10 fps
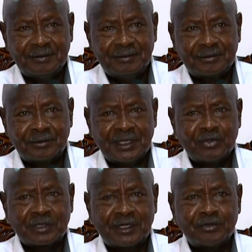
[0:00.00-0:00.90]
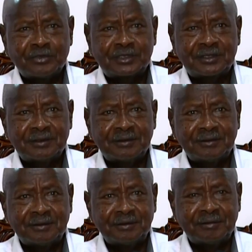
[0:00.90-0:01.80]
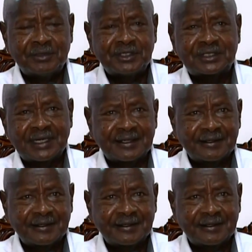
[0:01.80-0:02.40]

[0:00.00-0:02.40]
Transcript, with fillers: where you can use military